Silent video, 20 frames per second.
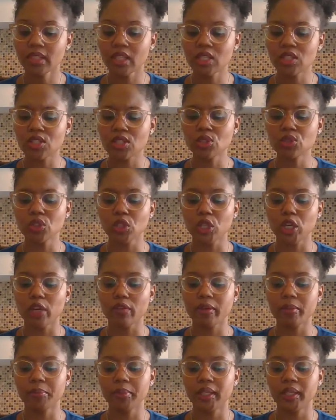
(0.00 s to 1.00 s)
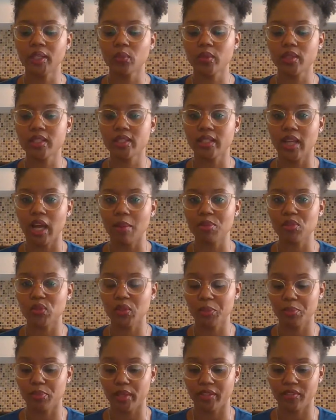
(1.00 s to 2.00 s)
Soon Lurby appeared with slops
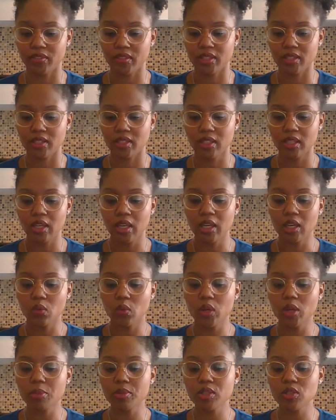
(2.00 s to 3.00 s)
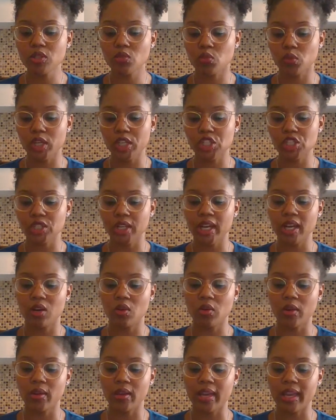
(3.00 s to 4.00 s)
for breakfast. Wilbur rushed
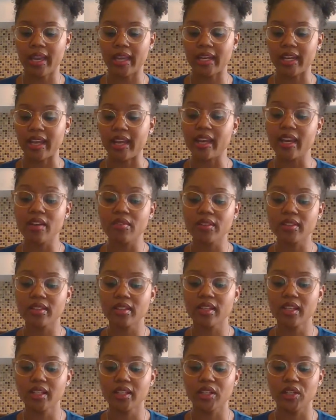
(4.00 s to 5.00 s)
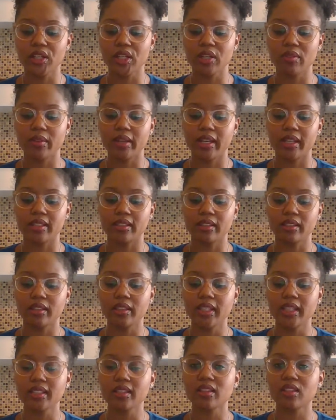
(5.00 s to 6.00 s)
out. ate everything in a hurry, and
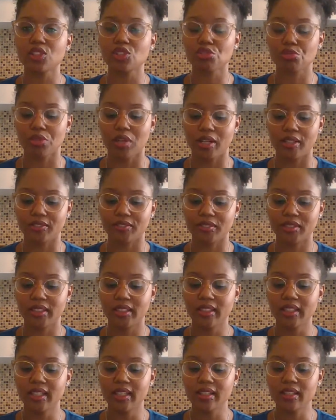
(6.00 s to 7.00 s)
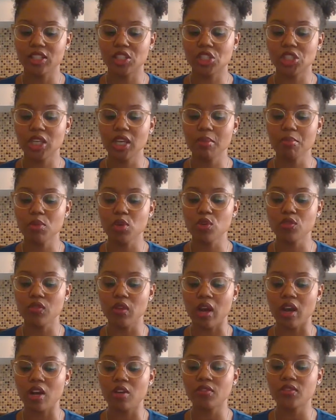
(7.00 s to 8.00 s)
licked the trough. The sheep moved
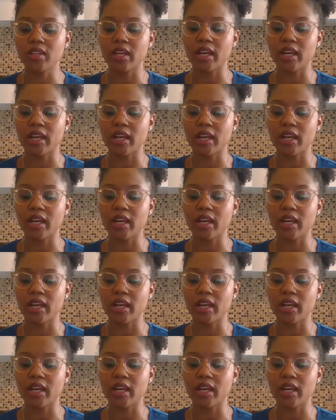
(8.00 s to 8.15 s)
off